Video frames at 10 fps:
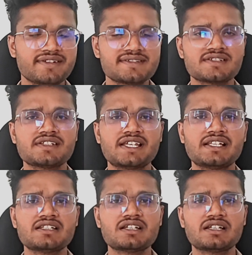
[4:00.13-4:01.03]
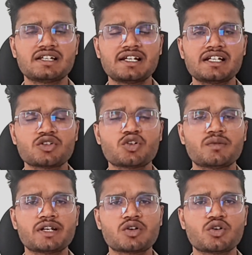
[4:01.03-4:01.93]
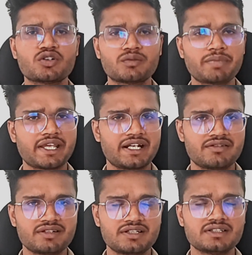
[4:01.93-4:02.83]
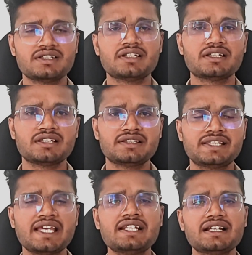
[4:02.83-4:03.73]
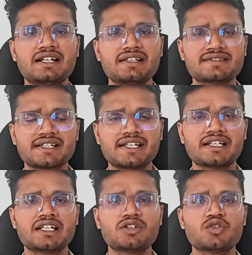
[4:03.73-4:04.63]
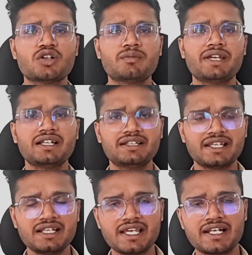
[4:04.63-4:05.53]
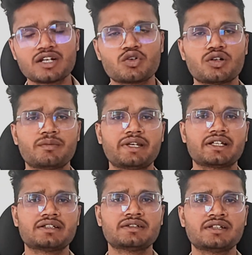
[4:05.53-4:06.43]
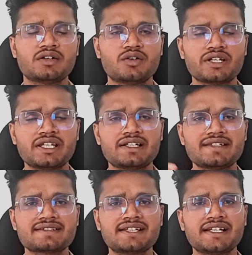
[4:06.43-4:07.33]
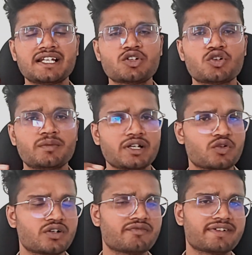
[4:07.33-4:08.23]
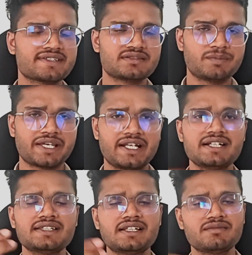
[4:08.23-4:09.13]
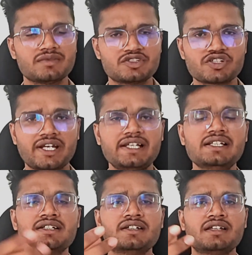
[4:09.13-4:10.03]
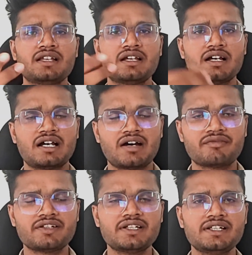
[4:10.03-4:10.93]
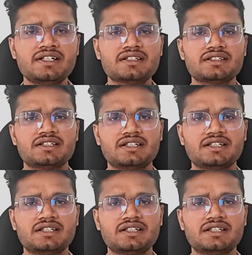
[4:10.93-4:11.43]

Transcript: first, then rendered callback called on parent, then disconnected callback, then error callback. Okay. Disconnected callback called first parent then child. After it,